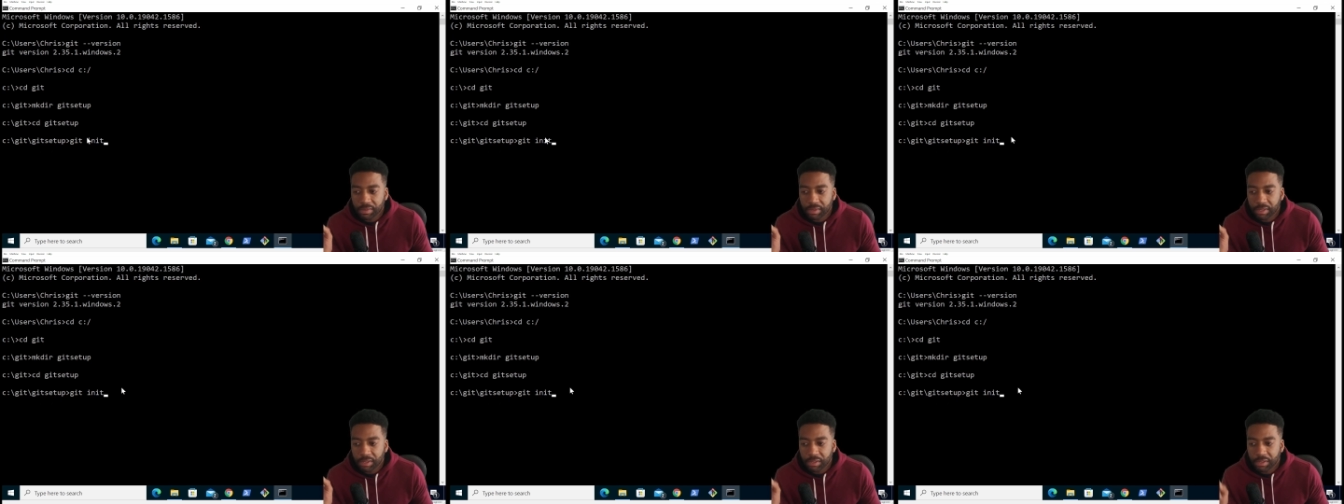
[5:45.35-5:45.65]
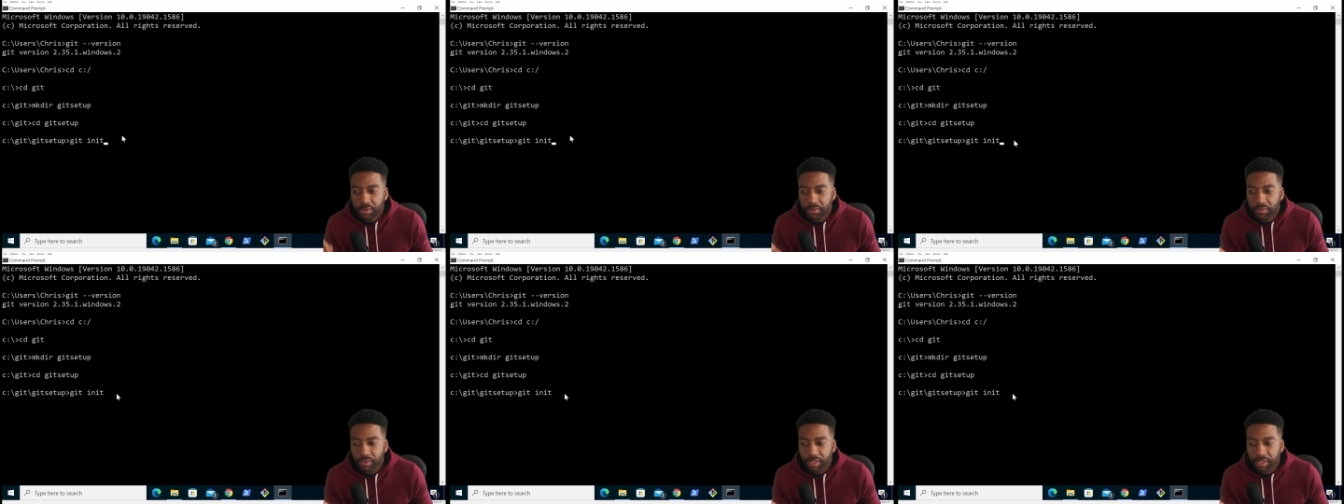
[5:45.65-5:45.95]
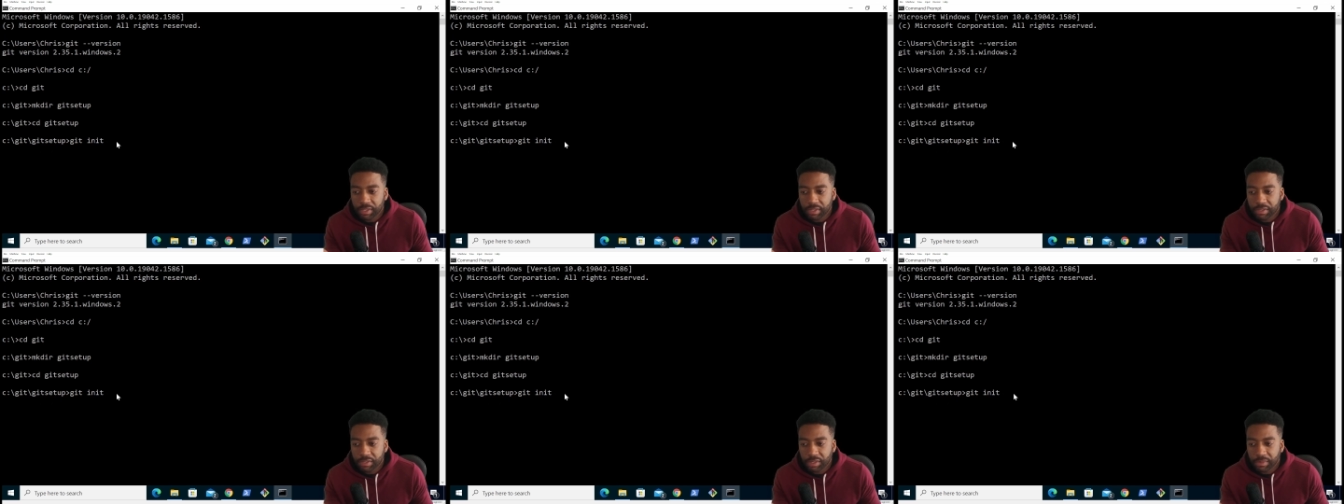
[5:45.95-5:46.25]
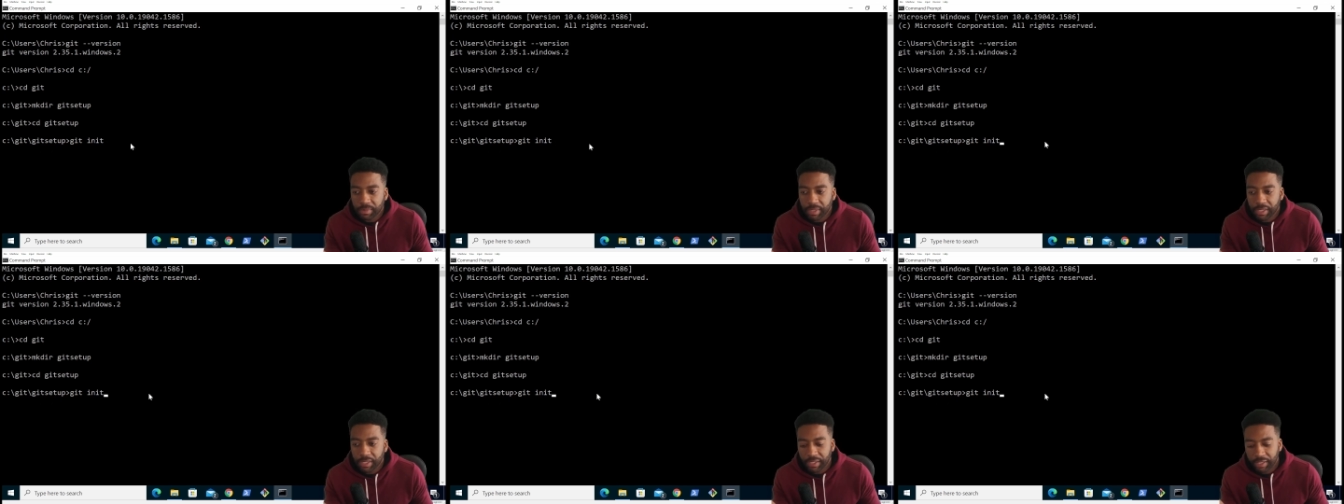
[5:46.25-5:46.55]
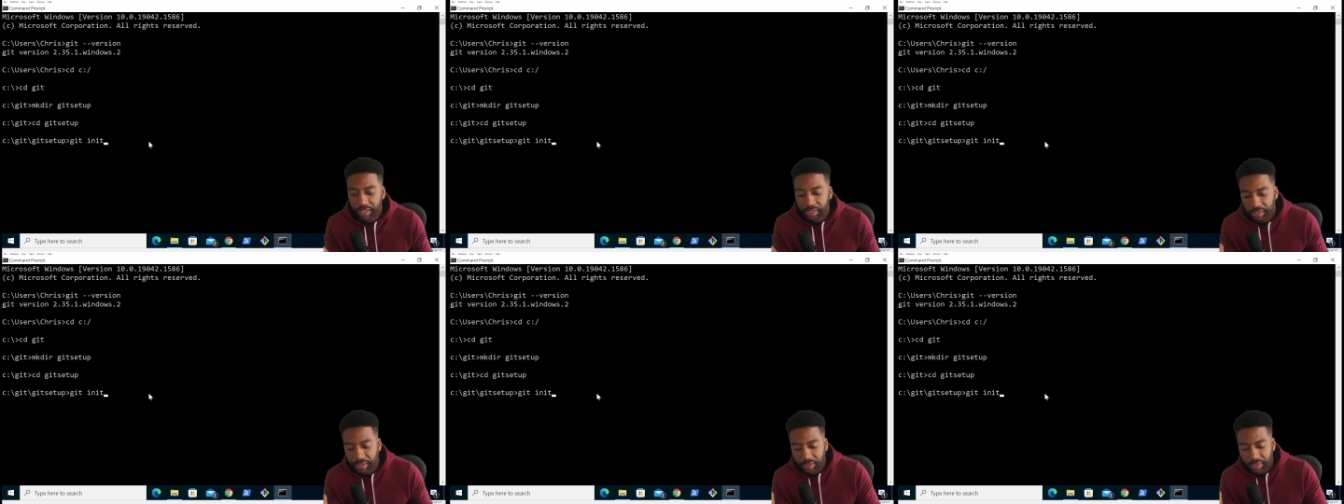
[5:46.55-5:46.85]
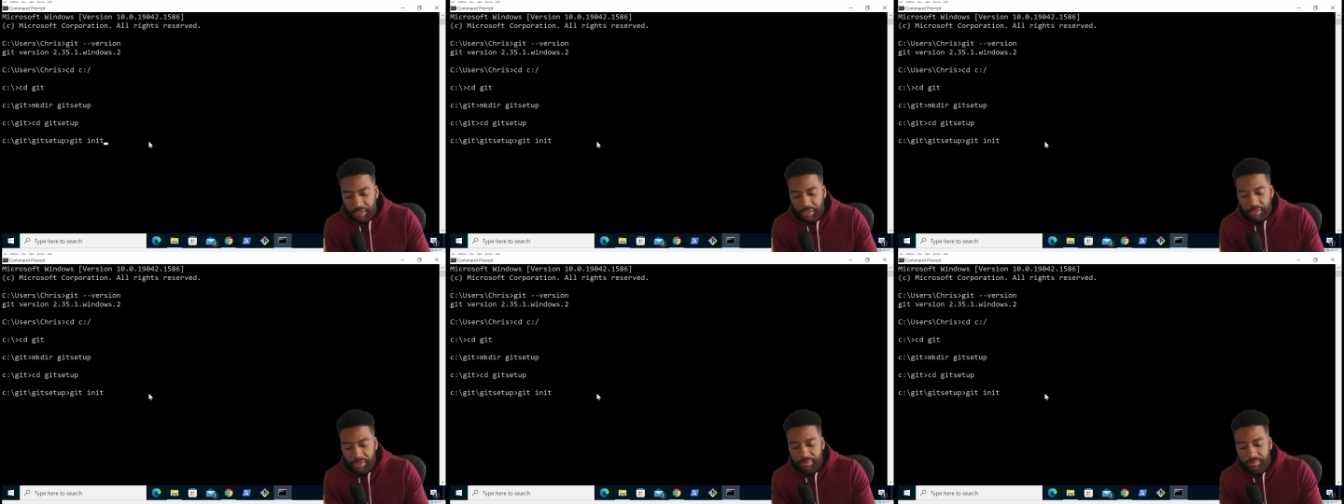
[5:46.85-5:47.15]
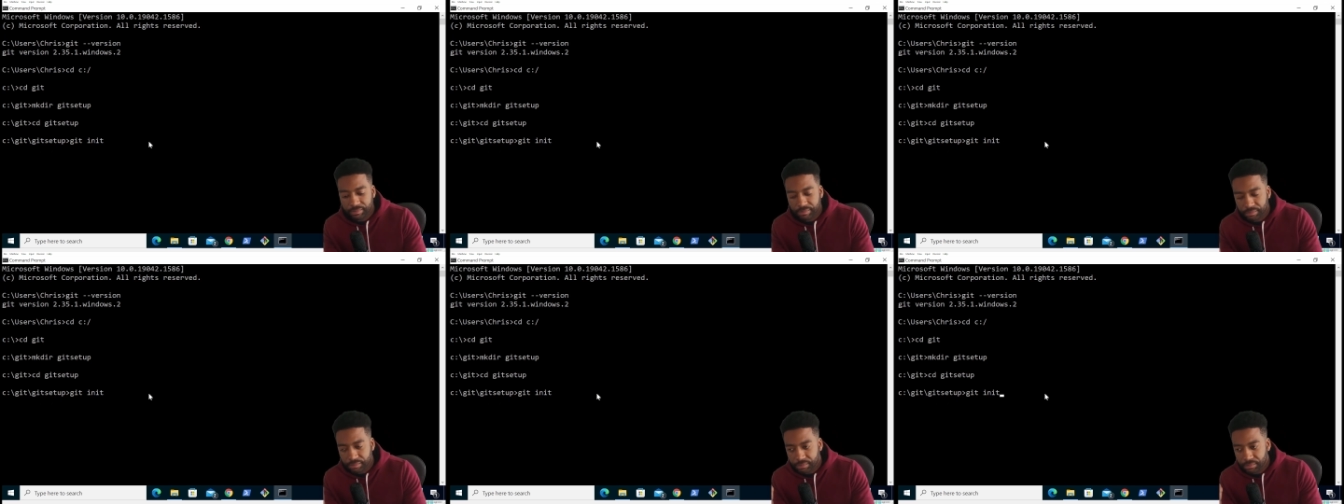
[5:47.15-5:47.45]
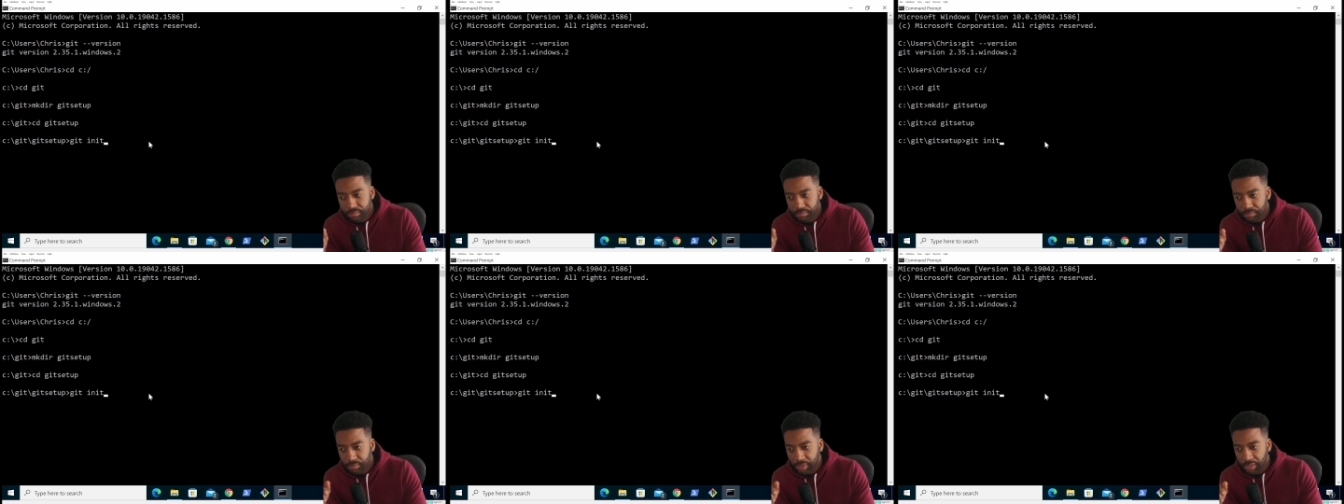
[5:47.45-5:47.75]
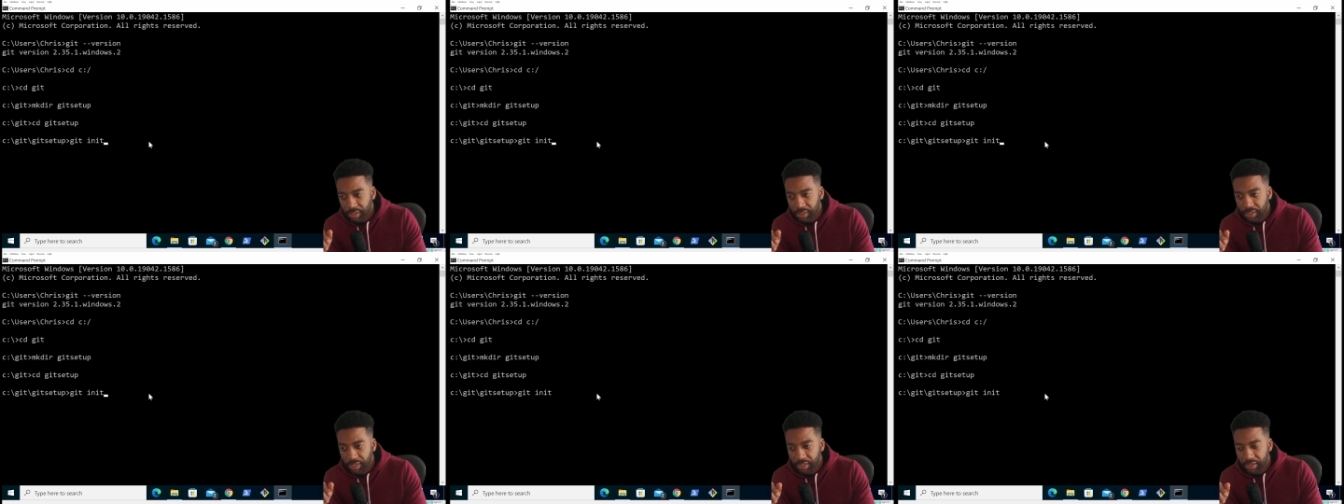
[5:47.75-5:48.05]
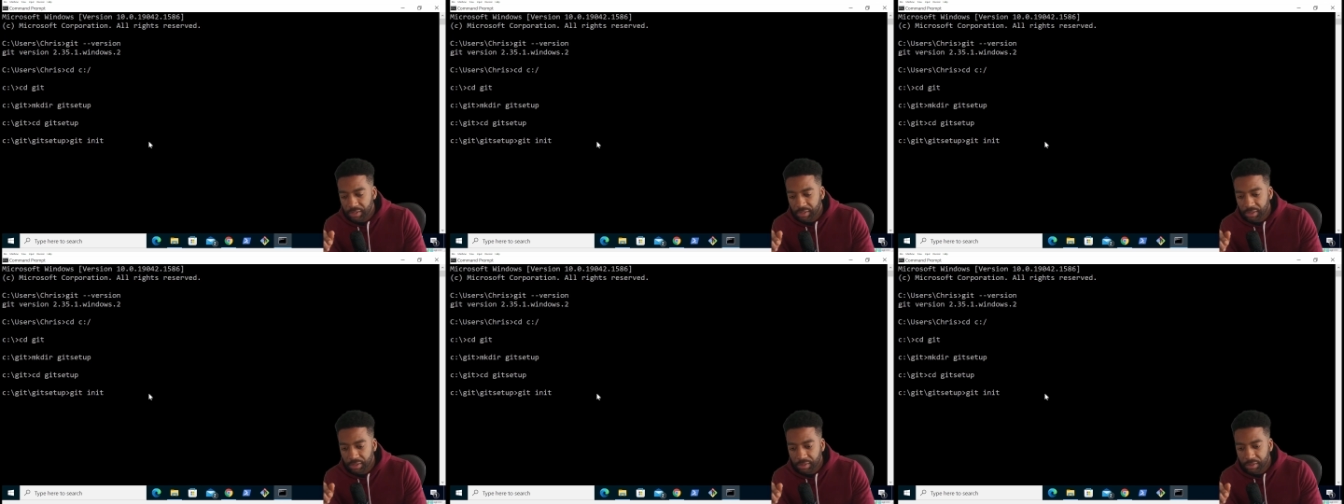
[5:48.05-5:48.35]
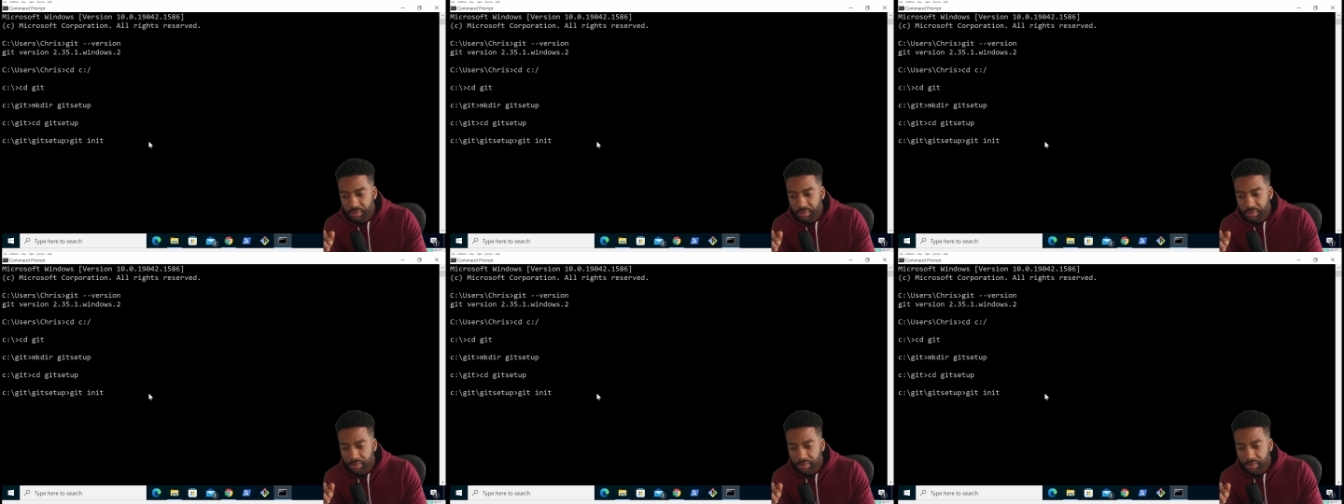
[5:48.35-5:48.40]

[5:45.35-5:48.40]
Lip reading: and you run this command, Git Init. Hit enter,